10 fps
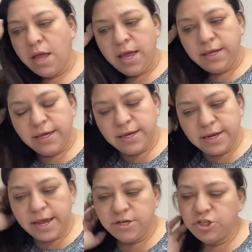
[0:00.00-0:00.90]

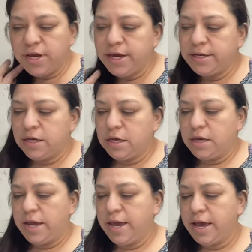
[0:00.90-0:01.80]
and I
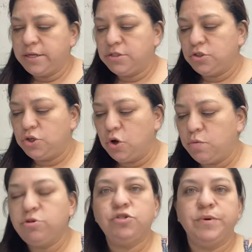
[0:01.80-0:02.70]
had
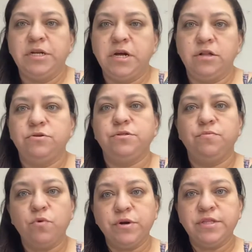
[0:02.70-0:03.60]
almost $20
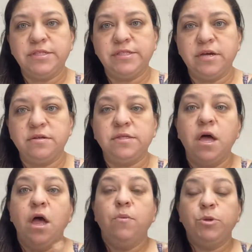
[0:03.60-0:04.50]
more in sales,
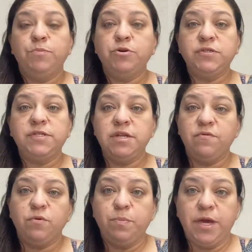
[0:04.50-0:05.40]
but the person
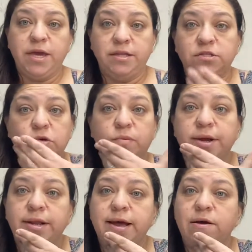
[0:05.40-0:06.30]
never paid. So
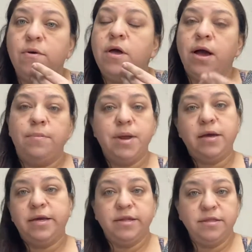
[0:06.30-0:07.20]
right now I'm
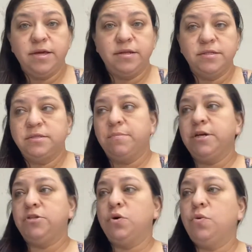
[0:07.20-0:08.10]
not adding that into
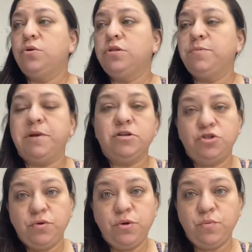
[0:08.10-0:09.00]
my totals, but I'll
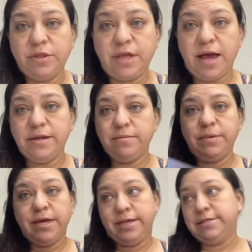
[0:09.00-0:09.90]
show you what the item
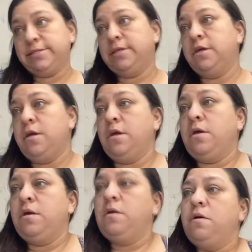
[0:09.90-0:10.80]
is.
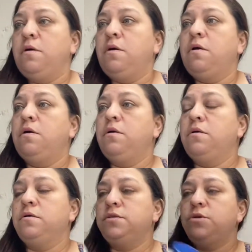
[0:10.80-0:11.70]

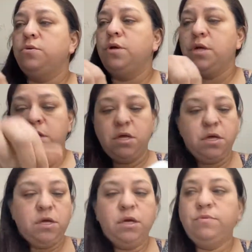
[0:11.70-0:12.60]
So
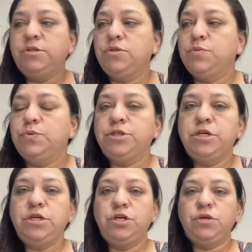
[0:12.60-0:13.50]
it was this
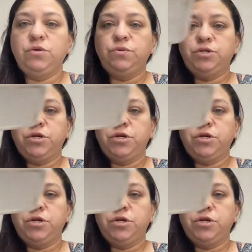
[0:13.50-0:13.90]
really cute